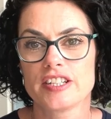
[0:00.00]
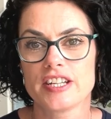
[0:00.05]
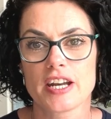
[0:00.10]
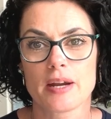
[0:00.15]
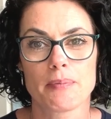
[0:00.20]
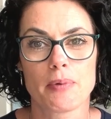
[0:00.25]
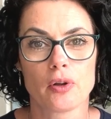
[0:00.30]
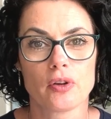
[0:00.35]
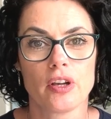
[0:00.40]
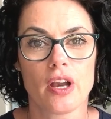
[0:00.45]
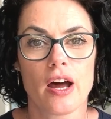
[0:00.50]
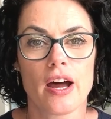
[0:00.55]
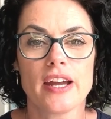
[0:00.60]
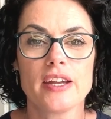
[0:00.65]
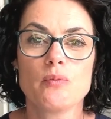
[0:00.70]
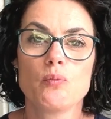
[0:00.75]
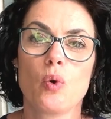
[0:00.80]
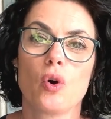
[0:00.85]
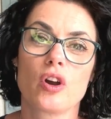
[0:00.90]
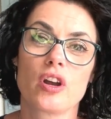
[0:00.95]
it up
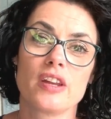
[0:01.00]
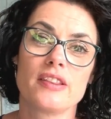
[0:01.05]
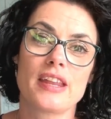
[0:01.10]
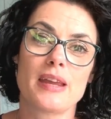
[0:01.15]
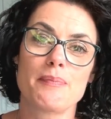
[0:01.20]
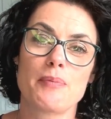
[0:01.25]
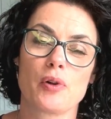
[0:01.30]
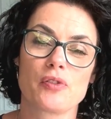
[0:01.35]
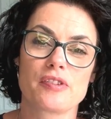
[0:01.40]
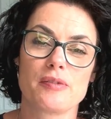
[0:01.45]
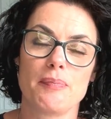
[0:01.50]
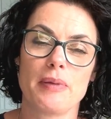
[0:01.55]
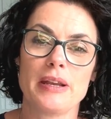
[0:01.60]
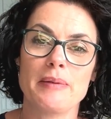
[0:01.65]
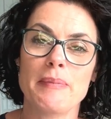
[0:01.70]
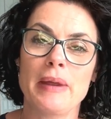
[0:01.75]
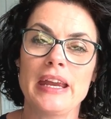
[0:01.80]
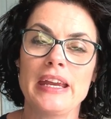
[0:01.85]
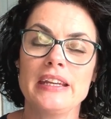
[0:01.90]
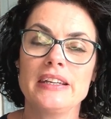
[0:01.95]
online. What could they possibly
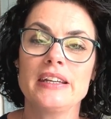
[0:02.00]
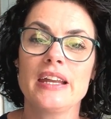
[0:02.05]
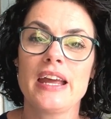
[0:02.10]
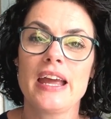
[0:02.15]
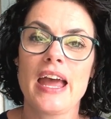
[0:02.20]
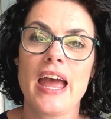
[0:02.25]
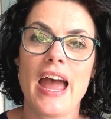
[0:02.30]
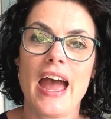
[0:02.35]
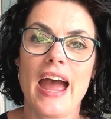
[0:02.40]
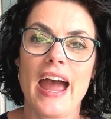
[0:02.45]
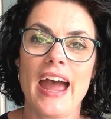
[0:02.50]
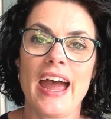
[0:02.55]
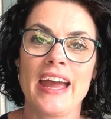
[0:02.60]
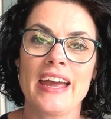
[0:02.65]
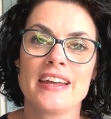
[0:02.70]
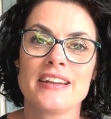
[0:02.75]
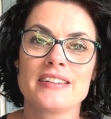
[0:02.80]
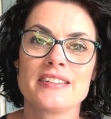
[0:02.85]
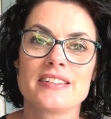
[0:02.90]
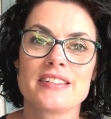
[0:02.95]
mean?
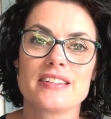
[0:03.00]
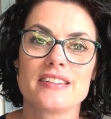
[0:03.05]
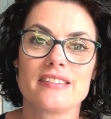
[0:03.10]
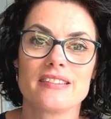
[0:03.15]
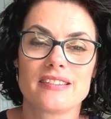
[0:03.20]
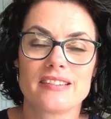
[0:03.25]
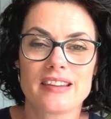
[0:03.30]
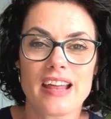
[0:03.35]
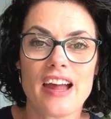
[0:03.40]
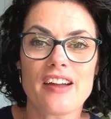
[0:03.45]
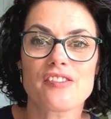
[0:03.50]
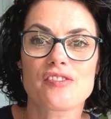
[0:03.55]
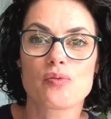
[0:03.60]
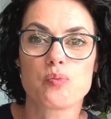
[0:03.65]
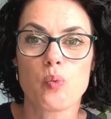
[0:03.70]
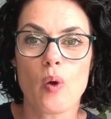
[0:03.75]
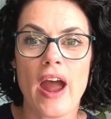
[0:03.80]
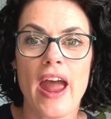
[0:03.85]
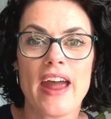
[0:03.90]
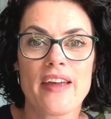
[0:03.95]
And that's
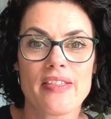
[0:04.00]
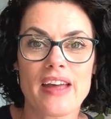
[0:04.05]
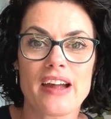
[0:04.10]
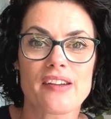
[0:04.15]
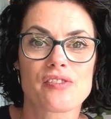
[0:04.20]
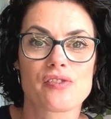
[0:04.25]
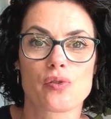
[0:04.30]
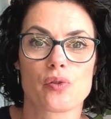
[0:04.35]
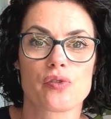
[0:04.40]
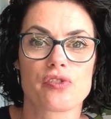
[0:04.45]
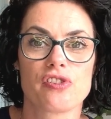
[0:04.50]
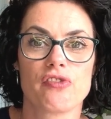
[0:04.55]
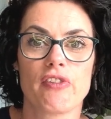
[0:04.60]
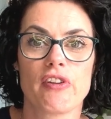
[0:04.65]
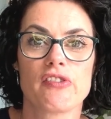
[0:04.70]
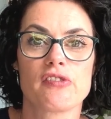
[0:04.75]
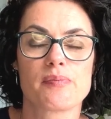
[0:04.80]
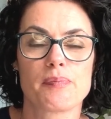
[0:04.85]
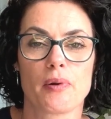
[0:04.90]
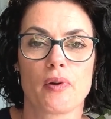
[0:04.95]
where that source of
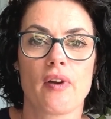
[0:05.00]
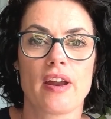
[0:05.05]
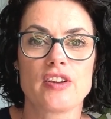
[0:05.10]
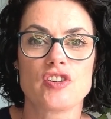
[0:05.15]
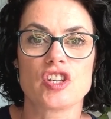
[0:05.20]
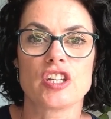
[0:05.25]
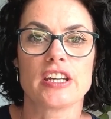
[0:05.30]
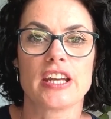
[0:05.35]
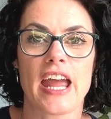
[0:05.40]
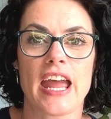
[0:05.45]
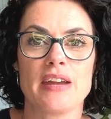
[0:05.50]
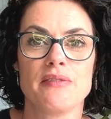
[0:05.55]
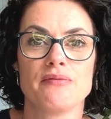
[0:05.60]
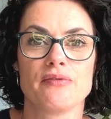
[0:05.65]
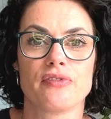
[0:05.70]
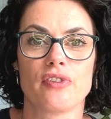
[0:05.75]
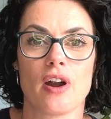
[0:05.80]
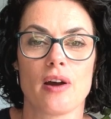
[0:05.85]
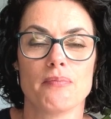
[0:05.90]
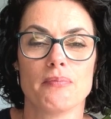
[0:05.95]
inspiration came
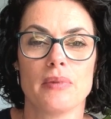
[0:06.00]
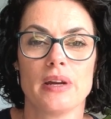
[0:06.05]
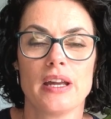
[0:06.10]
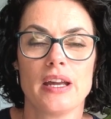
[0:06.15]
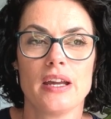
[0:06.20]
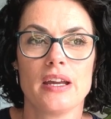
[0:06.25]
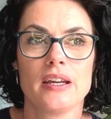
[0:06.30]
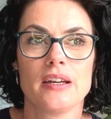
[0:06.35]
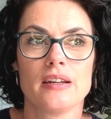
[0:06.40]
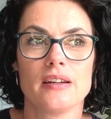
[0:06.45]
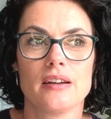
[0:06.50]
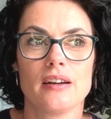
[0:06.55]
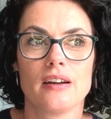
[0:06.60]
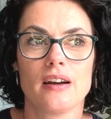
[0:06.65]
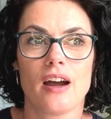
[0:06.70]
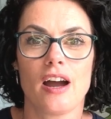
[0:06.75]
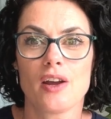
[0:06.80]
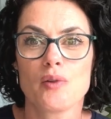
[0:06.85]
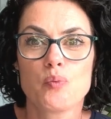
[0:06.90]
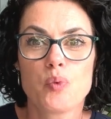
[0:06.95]
from.
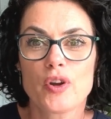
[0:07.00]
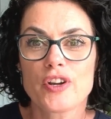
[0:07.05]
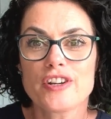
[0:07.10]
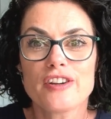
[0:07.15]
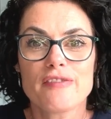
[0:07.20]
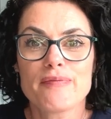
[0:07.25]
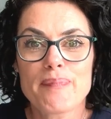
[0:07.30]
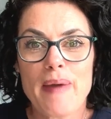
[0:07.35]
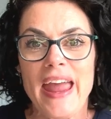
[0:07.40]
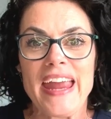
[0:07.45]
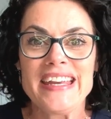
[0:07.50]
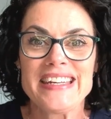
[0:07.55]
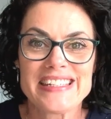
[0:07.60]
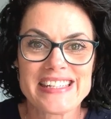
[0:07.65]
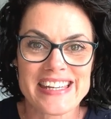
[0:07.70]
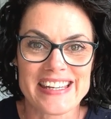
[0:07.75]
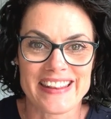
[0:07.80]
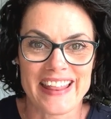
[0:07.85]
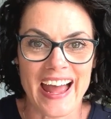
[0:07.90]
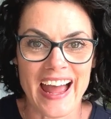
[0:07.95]
I wouldn't have
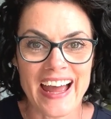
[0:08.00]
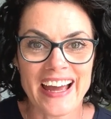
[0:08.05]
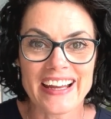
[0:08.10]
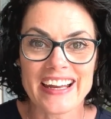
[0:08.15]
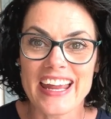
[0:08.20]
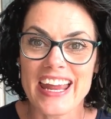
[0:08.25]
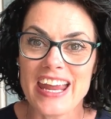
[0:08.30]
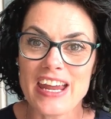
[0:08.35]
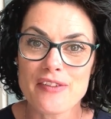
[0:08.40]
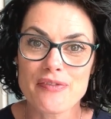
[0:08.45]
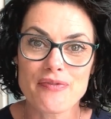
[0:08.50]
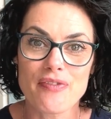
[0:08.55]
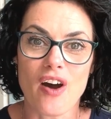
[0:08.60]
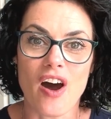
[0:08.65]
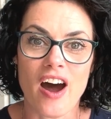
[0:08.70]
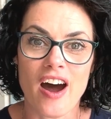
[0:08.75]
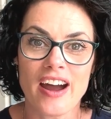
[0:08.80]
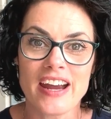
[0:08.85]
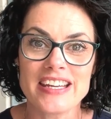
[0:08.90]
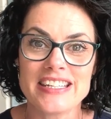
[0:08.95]
painted that if
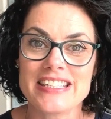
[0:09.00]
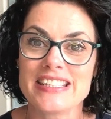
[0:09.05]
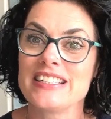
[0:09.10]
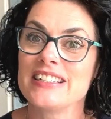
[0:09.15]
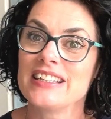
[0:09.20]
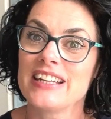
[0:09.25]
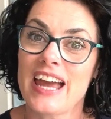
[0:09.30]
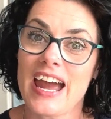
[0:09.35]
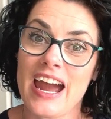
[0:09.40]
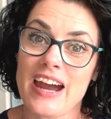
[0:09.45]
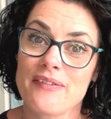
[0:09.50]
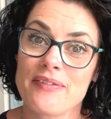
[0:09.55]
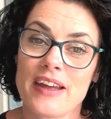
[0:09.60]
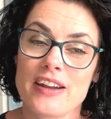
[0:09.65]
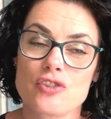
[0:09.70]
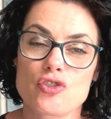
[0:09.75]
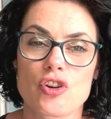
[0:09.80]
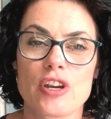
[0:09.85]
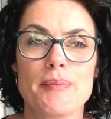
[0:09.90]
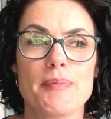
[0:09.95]
I didn't have that
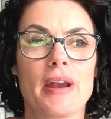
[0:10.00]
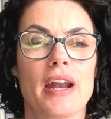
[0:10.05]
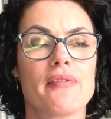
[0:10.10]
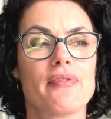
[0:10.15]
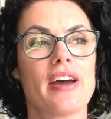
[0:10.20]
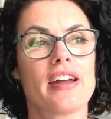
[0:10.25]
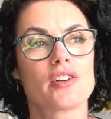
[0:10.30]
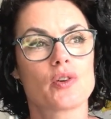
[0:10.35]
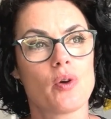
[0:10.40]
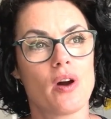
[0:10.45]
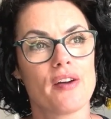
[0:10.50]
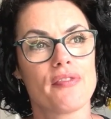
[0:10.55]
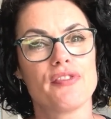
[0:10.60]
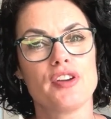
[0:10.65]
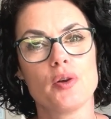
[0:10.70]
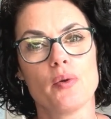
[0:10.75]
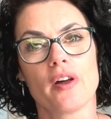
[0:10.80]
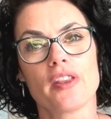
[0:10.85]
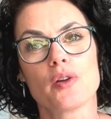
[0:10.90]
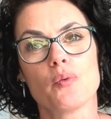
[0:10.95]
dream. And I've had quite a
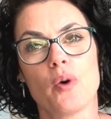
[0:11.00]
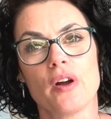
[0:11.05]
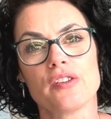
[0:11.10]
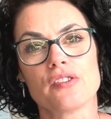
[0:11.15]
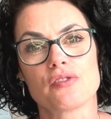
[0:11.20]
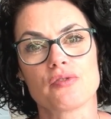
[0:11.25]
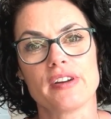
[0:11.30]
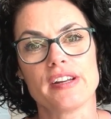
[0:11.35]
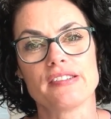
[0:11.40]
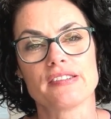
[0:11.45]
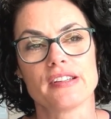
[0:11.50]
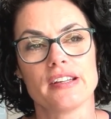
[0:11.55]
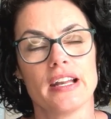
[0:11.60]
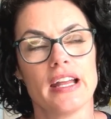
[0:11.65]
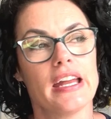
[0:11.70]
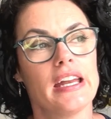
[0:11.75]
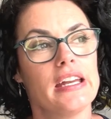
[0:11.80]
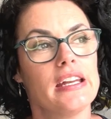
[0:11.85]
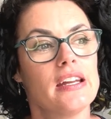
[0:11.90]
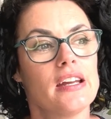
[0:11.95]
few other ones
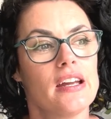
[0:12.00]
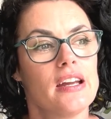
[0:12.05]
recently.